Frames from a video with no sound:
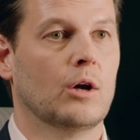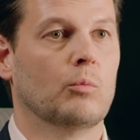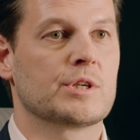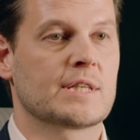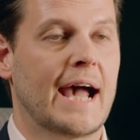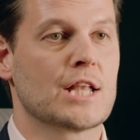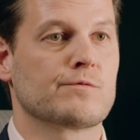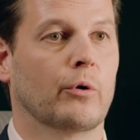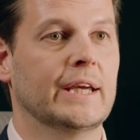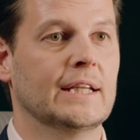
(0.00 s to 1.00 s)
which stands
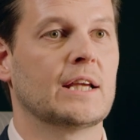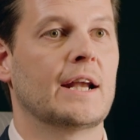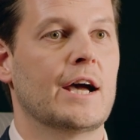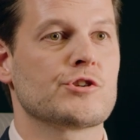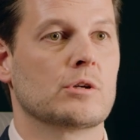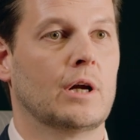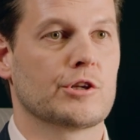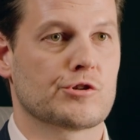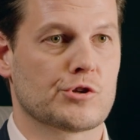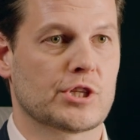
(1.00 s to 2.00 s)
for
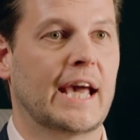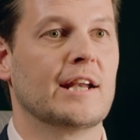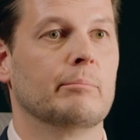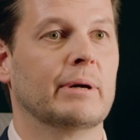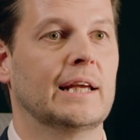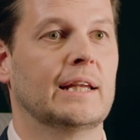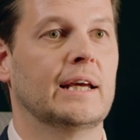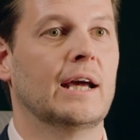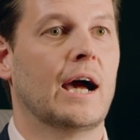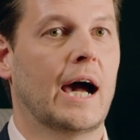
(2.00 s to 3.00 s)
International
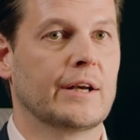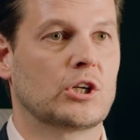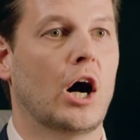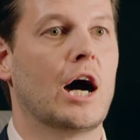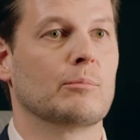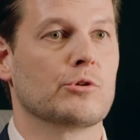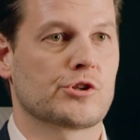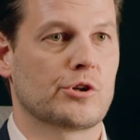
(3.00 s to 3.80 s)
Sustainability and Carbon